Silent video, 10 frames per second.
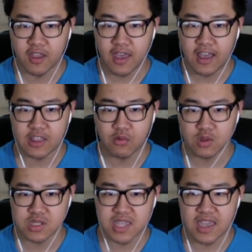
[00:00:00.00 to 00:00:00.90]
and it will
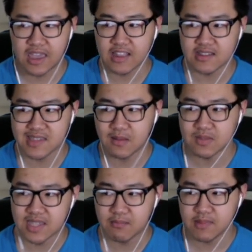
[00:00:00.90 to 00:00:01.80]
stay in the same
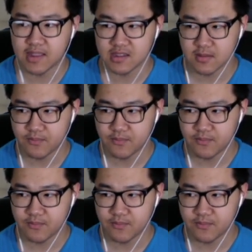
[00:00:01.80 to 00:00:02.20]
subnet.